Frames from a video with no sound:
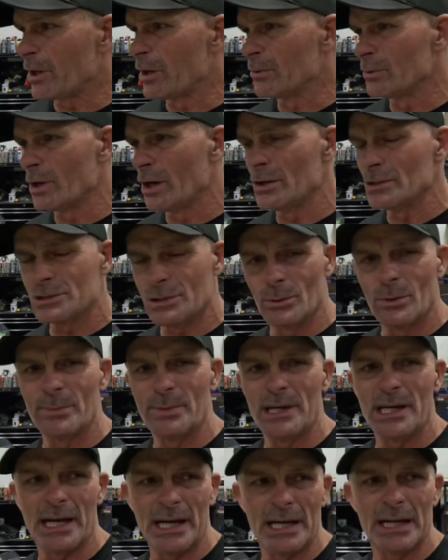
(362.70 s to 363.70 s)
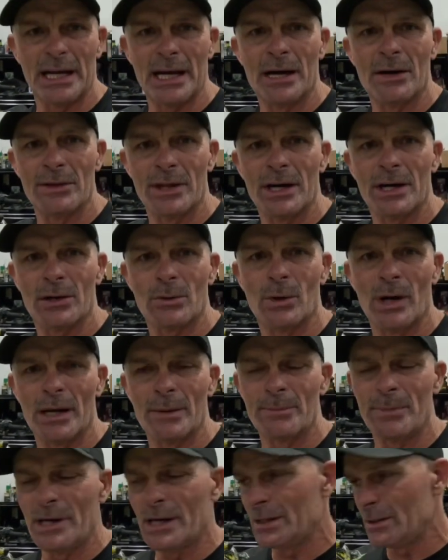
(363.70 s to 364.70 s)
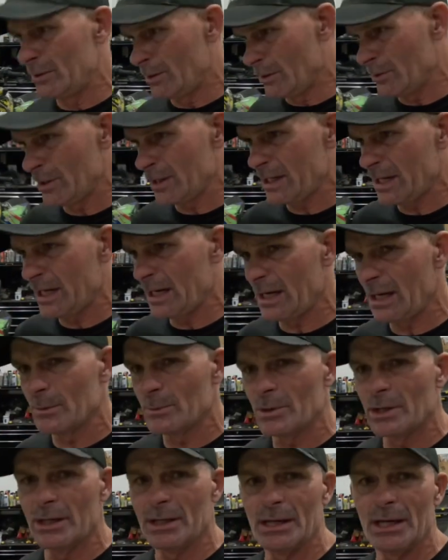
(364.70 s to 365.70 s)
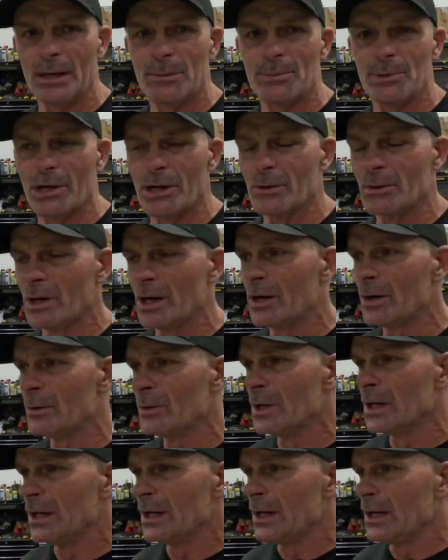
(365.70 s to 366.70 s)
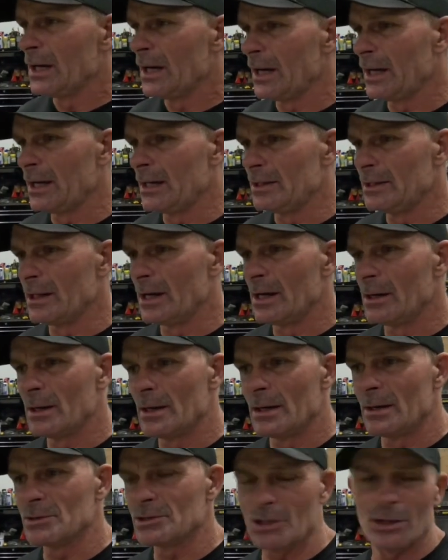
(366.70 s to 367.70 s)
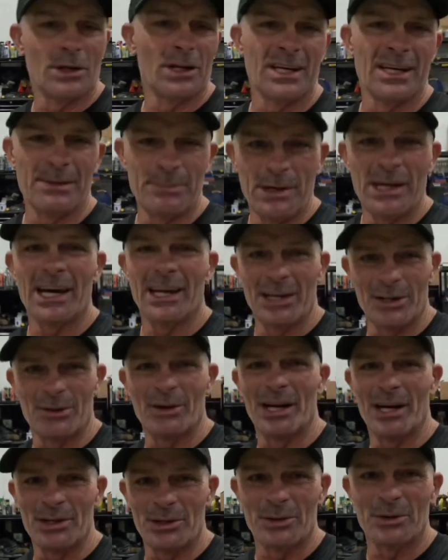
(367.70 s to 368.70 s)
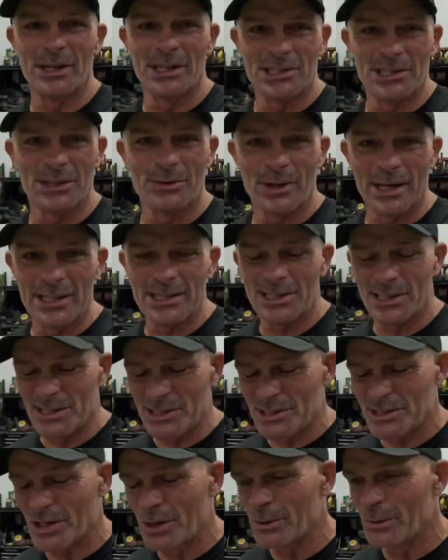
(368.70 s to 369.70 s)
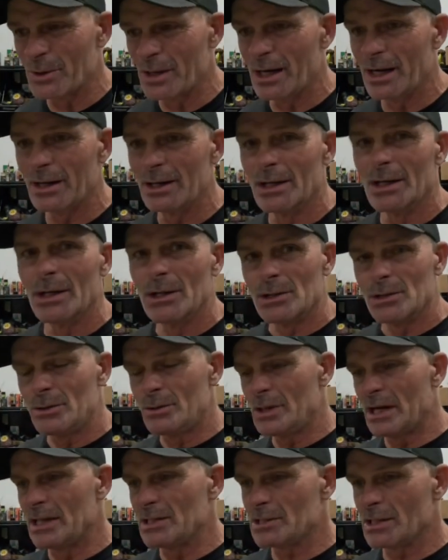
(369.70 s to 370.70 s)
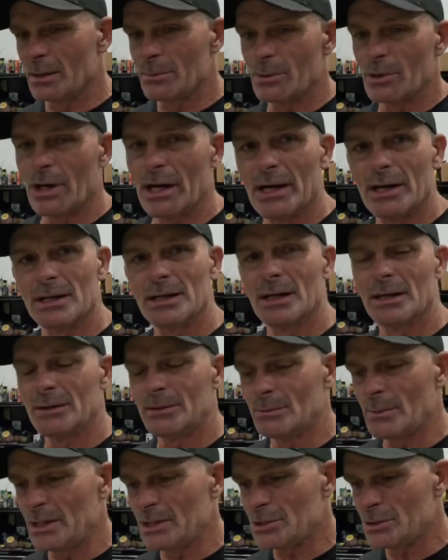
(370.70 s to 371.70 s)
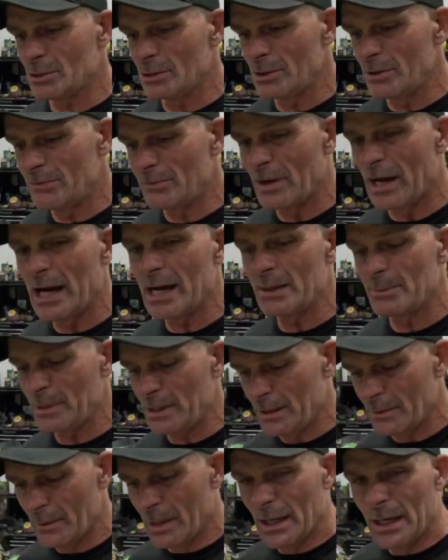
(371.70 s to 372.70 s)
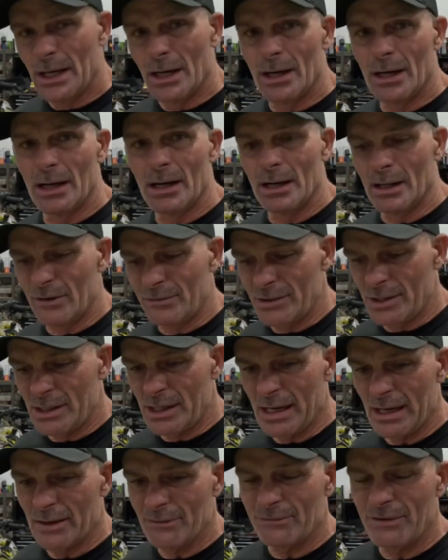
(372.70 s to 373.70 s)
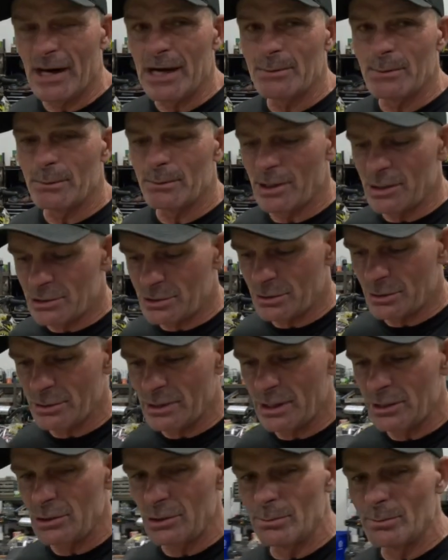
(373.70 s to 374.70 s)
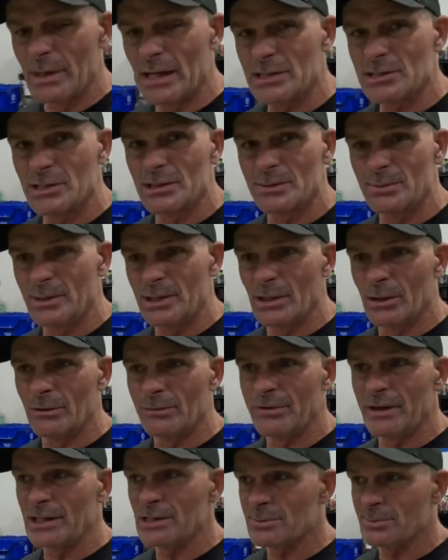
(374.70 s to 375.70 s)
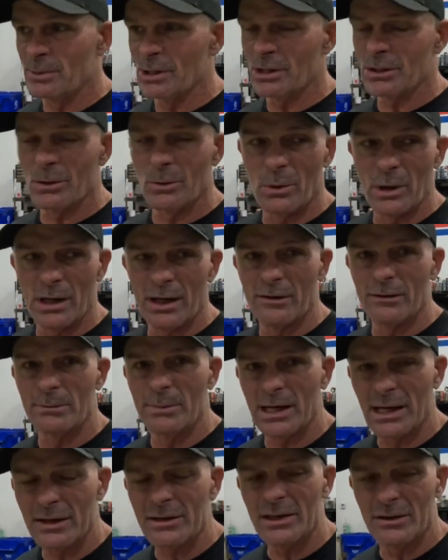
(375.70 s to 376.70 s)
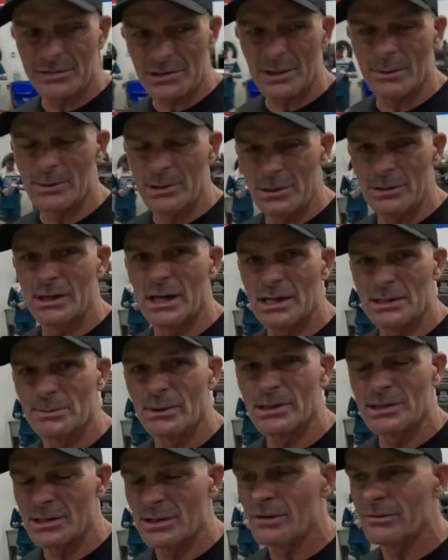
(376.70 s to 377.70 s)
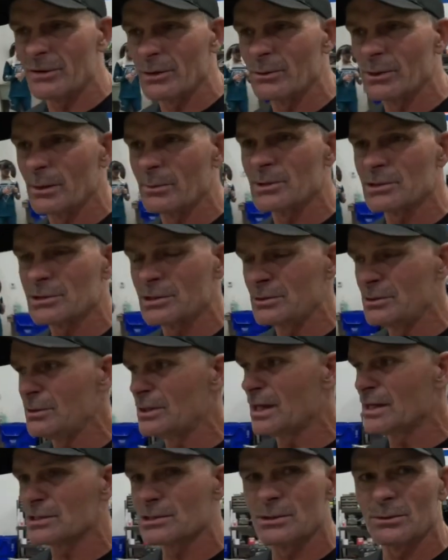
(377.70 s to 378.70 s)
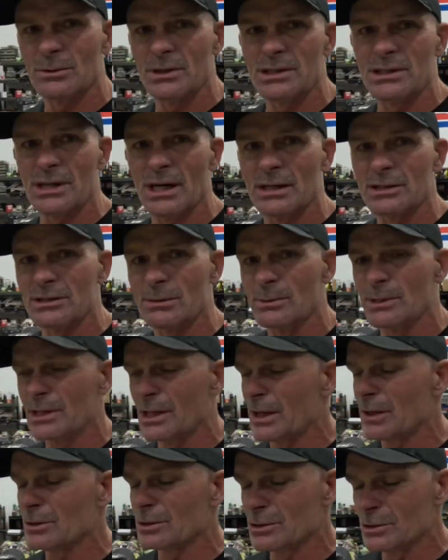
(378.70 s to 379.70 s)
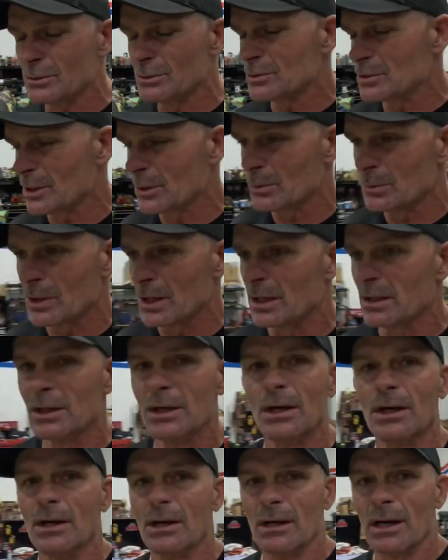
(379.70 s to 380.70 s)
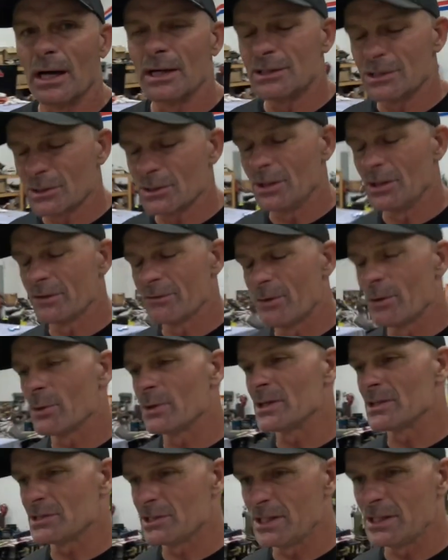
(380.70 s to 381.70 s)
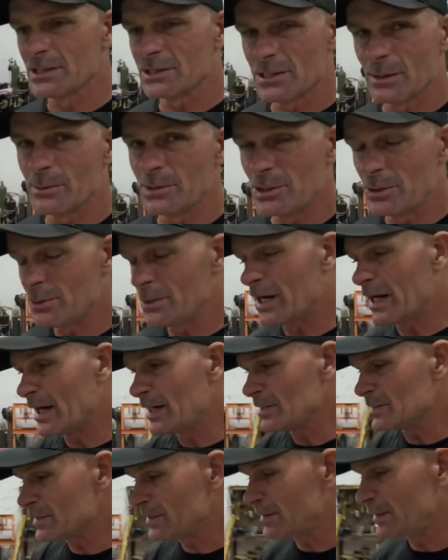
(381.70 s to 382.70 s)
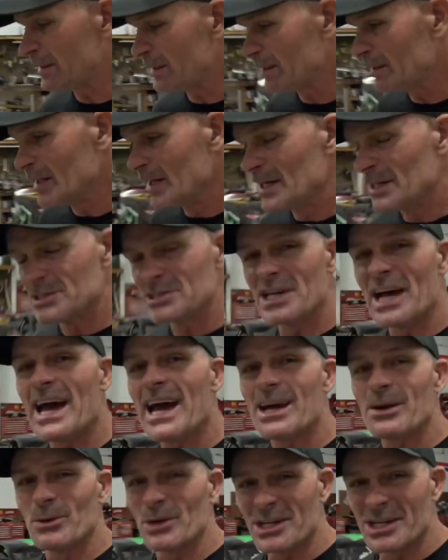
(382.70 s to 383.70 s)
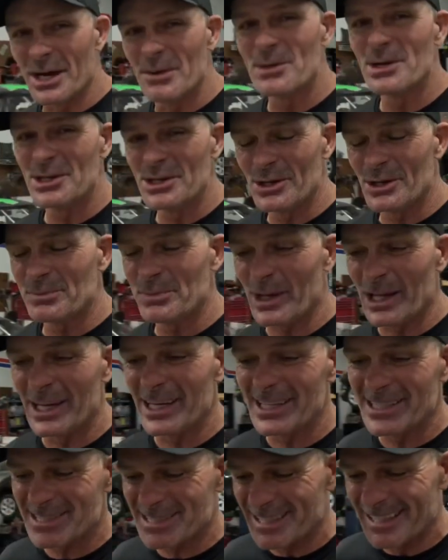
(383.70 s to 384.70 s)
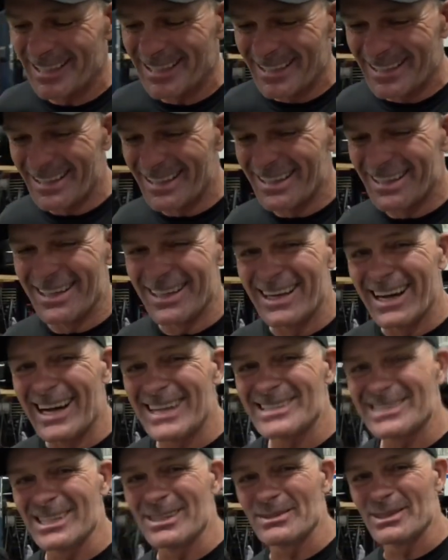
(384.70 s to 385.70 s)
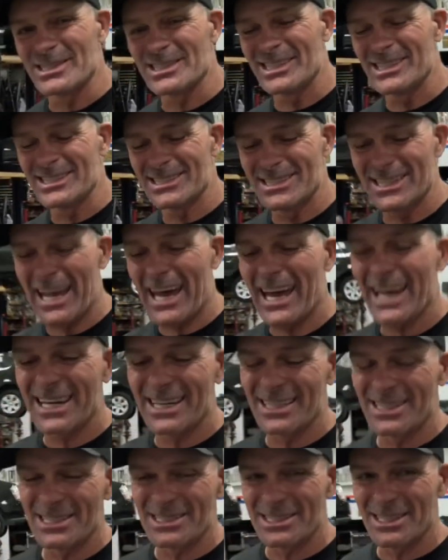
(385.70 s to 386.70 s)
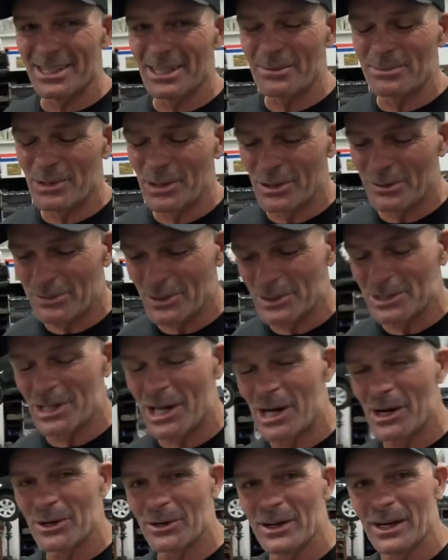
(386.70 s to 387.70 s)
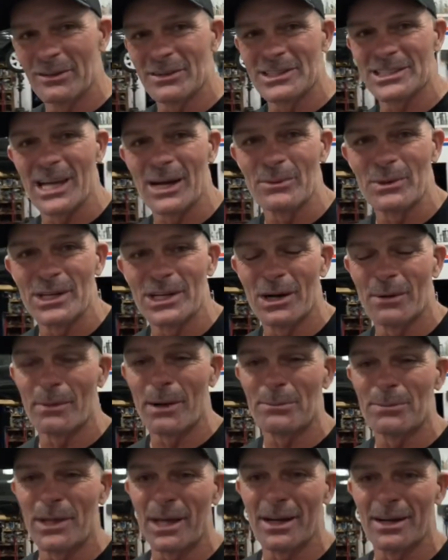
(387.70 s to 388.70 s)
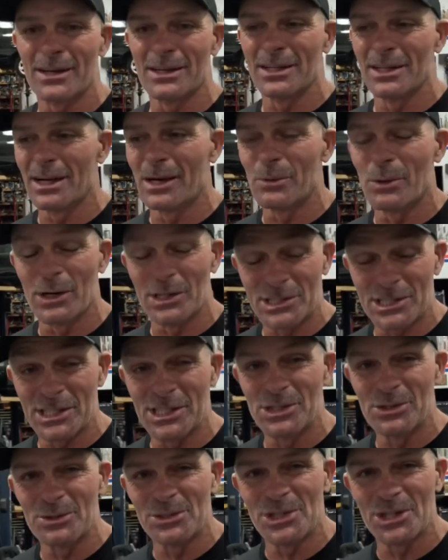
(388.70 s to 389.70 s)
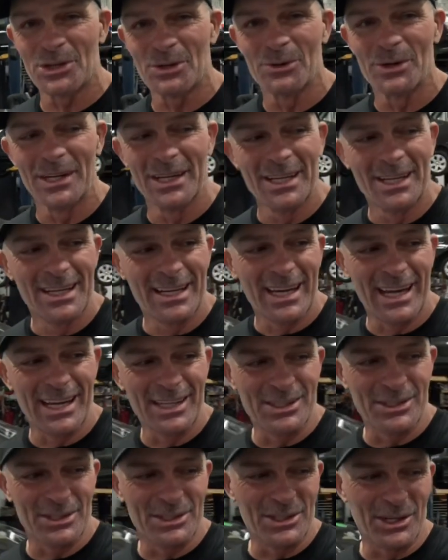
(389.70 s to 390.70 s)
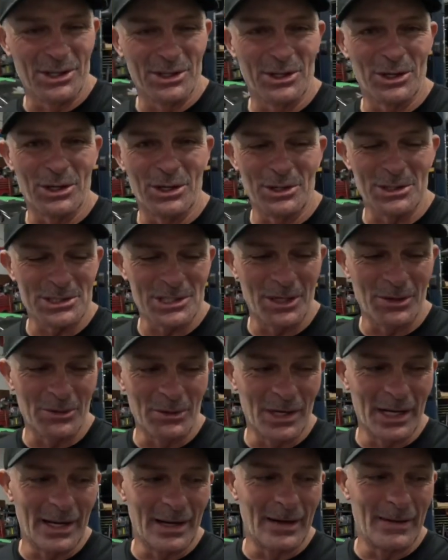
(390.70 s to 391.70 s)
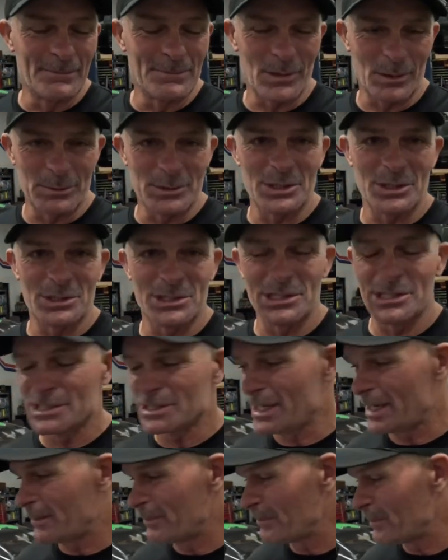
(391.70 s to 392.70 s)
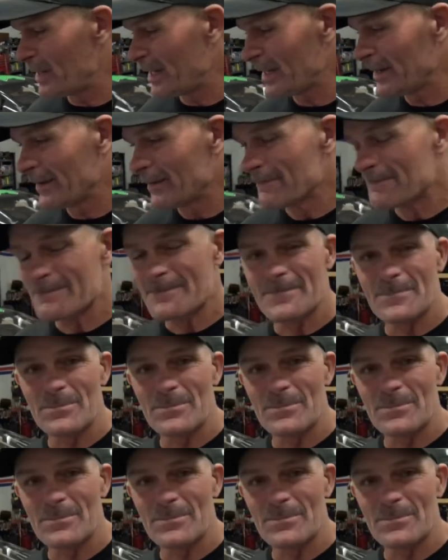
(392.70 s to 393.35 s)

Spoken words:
Pro Row. So we'll be hanging out there quite a bit on the Can-Am Renegade Pro Row. And certainly he'd be hanging around Derisi Racing. So you guys come around and make sure you find me. If you can't find me, make sure that you message me on Facebook or whatever. But I give some of you guys my cell phone number so you guys can reach out to me there too. So I just look forward to seeing some of you guys. And Zach, we're coming to your place. I seem to see Zach and his beautiful daughter every time we come up there. And I want to see you too and your young girl. So I'm sure she's getting big.